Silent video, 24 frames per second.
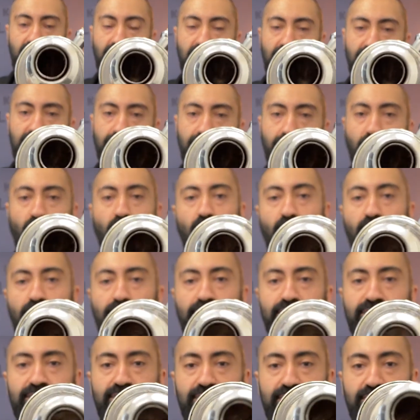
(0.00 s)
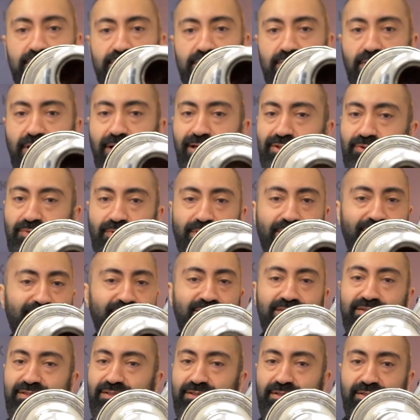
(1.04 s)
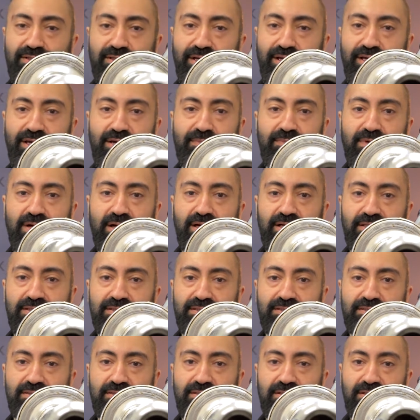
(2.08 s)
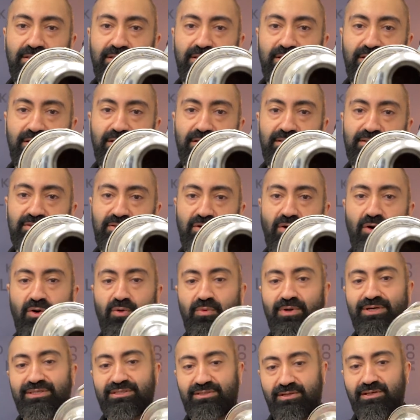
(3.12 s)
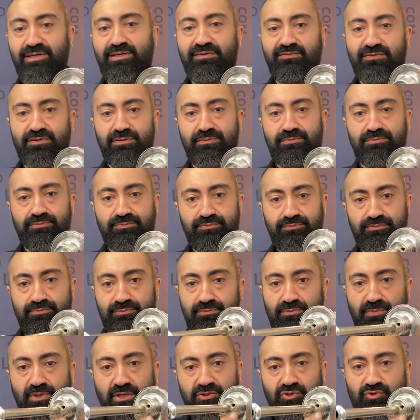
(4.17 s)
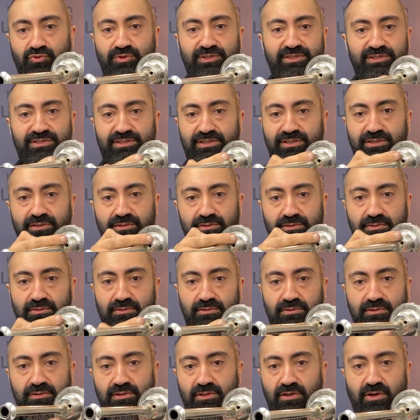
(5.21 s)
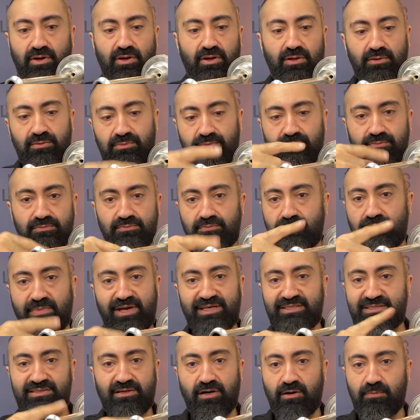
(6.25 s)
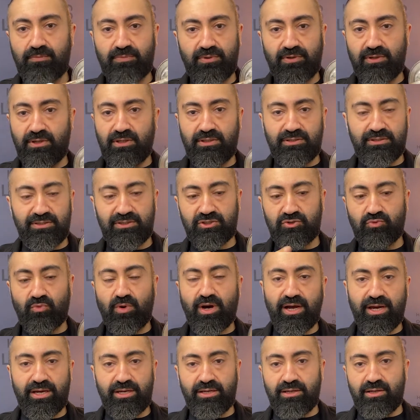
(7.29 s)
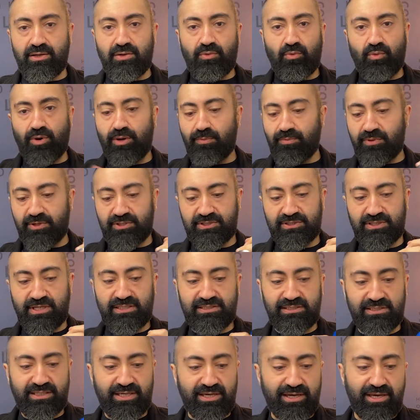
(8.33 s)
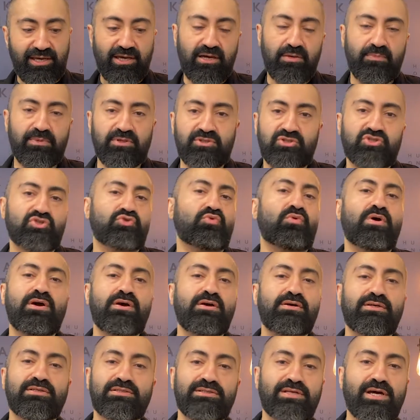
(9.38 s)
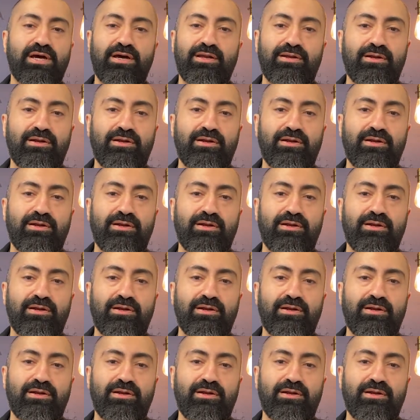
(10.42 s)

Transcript: The ports, as with every single KM, guys, is always uneven, twisted, all messed up. This is why one person has a KM and swears that,